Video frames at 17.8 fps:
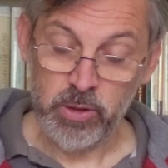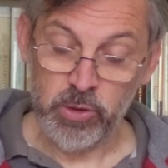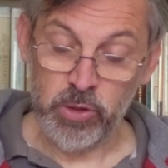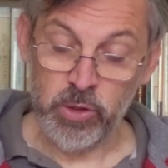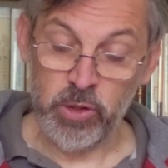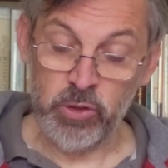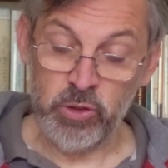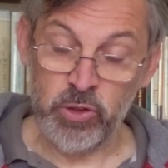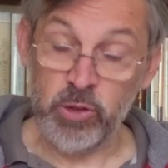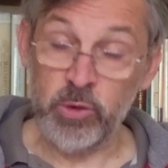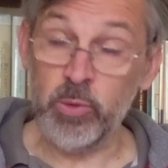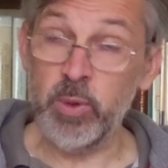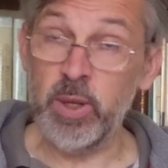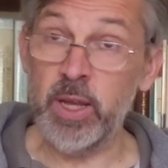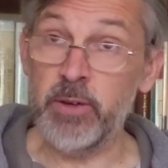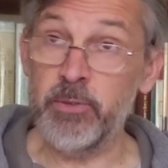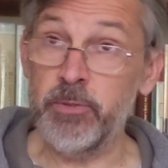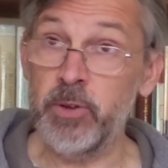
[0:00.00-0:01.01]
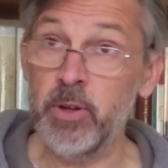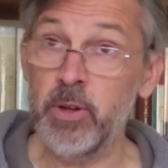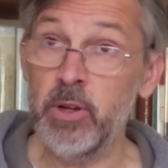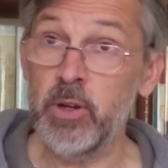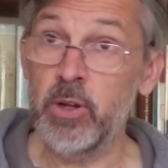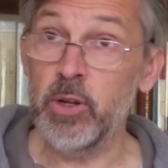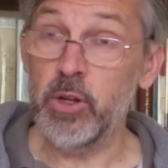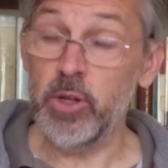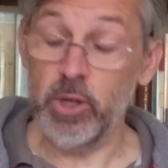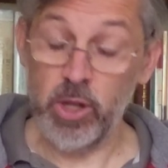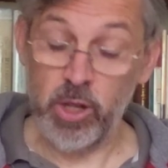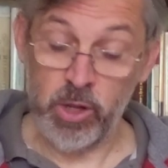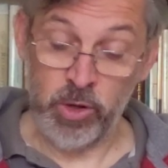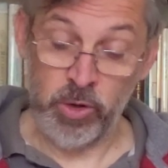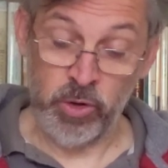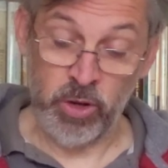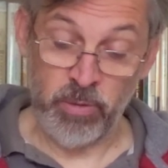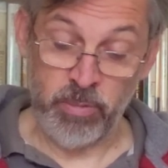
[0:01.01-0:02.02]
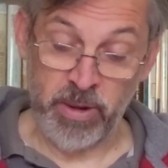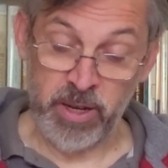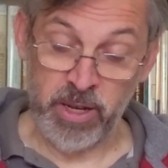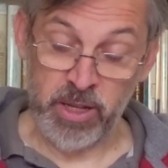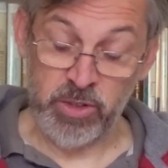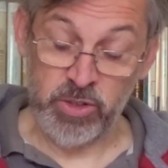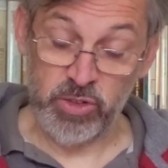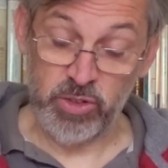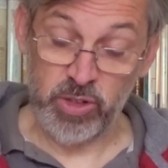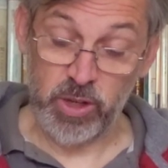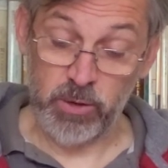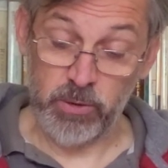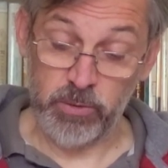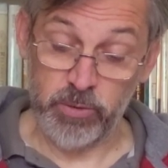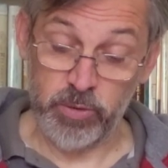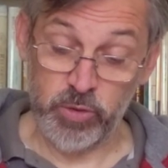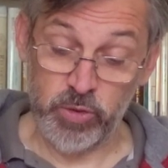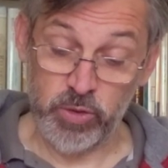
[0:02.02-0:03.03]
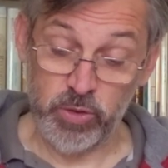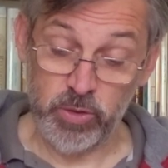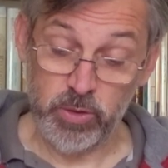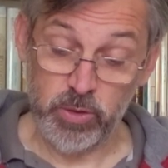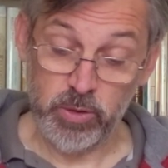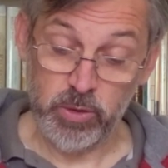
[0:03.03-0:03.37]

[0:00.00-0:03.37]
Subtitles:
things that we have learned about ourselves.